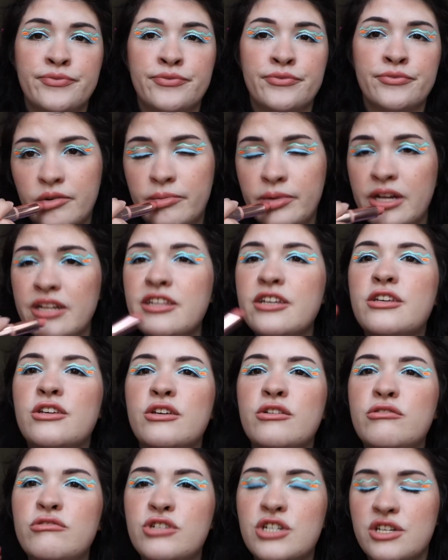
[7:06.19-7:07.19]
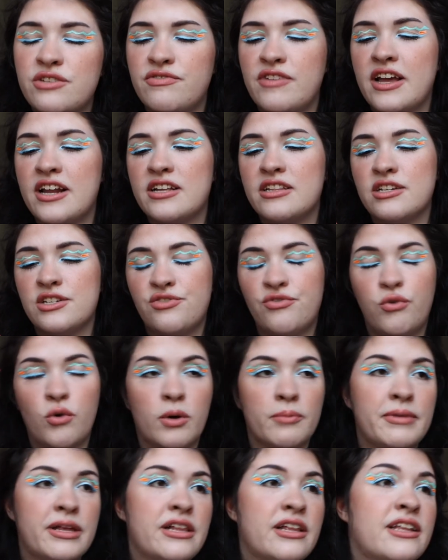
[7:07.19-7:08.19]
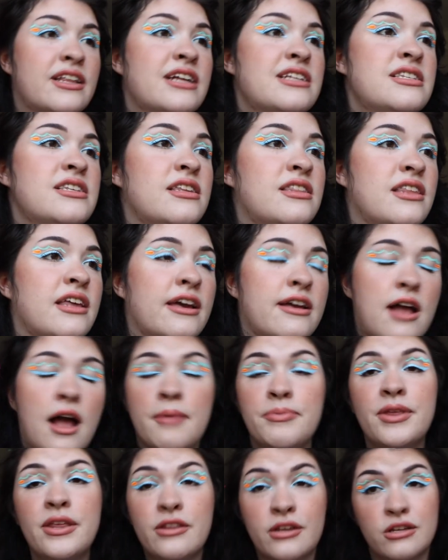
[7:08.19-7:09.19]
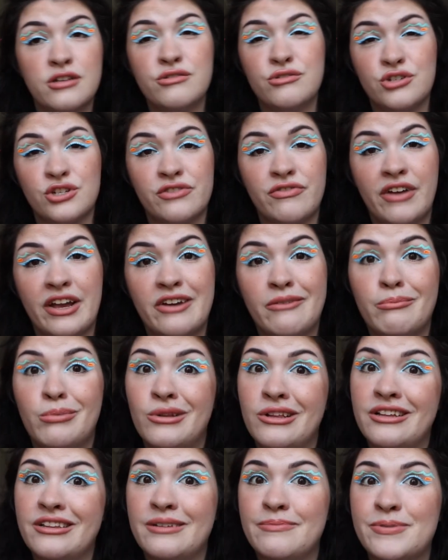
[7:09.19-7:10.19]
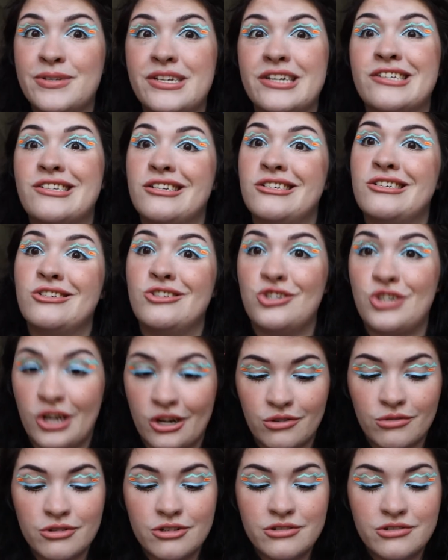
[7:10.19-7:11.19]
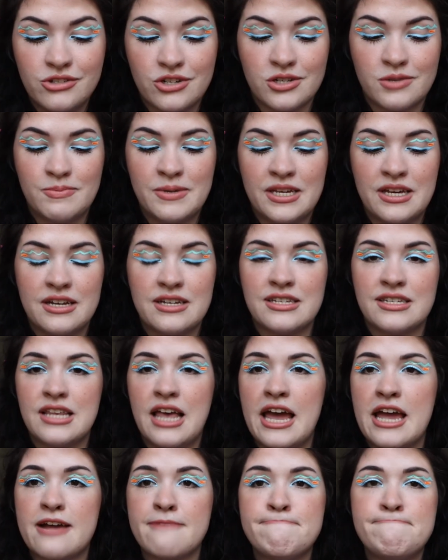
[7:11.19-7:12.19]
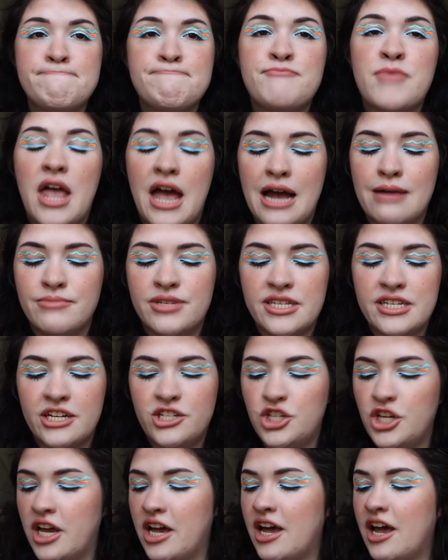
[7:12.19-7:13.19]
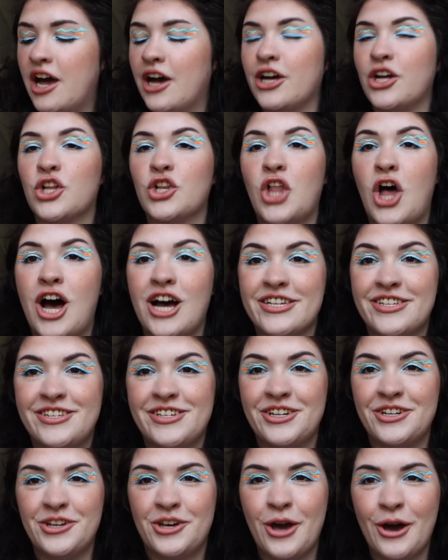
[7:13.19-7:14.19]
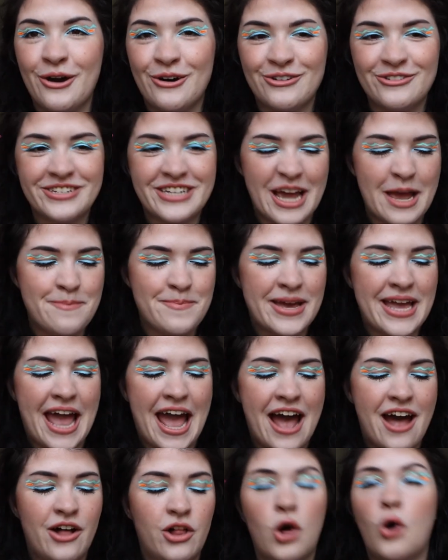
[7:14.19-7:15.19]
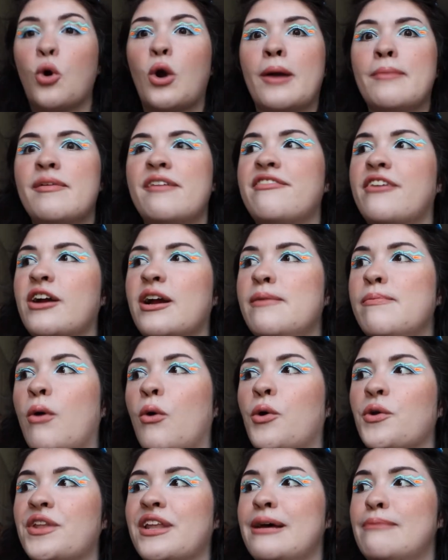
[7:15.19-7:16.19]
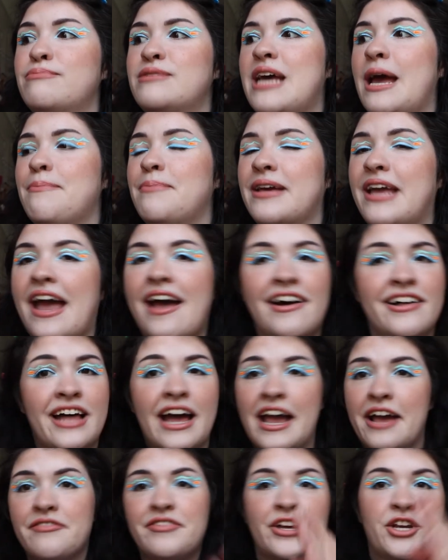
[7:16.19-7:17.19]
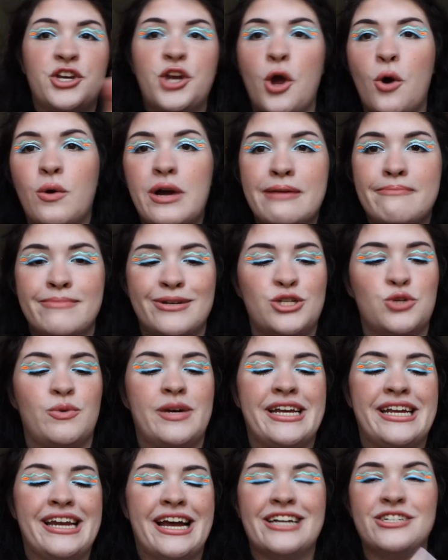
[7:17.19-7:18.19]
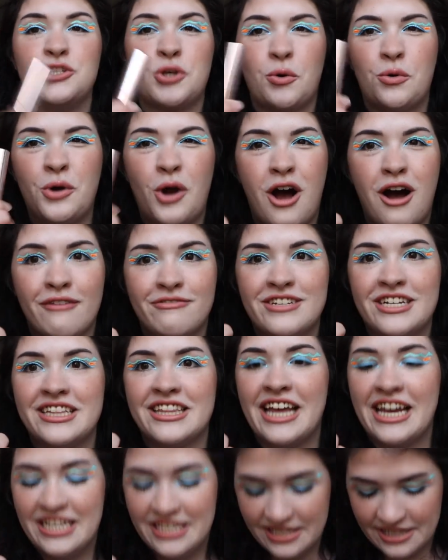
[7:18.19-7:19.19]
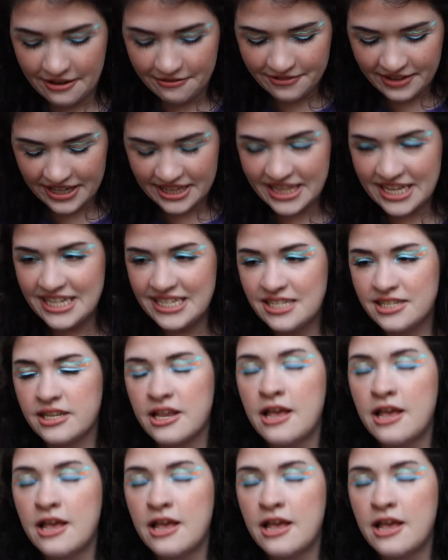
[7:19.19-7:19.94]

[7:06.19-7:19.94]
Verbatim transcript: I'm not the hugest fan of this formula. That's the thing. I'm not the hugest fan of bullet lipsticks in general, just because like I'm such a, a gloss and go type of gal, or I'm a very bold lip type of gal. I have like no in between. I don't often like stuff like this.